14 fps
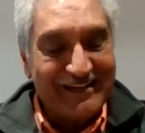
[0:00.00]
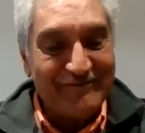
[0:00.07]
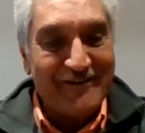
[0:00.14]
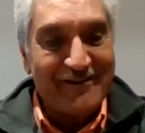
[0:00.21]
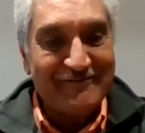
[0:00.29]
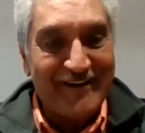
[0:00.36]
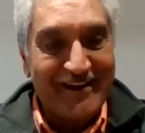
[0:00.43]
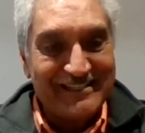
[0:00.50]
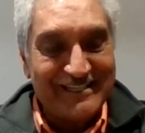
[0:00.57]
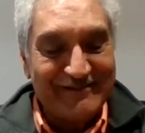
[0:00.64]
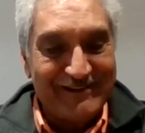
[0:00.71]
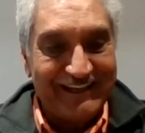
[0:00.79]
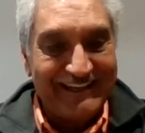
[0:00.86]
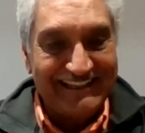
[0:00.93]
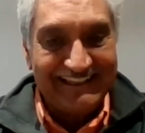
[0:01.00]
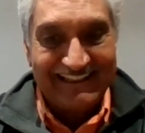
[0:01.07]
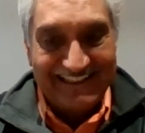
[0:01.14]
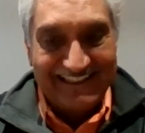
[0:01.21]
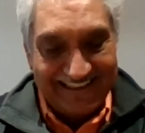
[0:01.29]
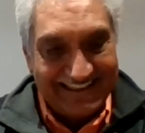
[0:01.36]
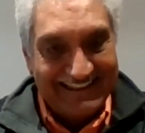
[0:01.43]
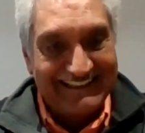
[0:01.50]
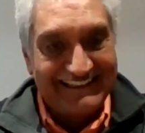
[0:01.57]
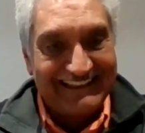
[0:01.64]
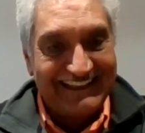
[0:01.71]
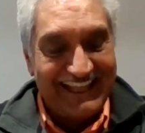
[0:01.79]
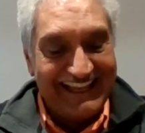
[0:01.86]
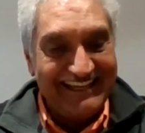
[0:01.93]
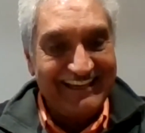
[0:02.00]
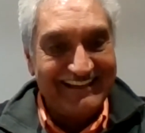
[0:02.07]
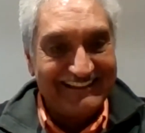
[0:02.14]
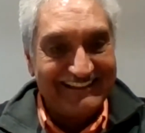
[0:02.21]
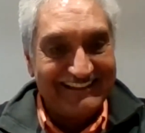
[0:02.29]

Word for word: you for inviting me. Yeah. Thank you.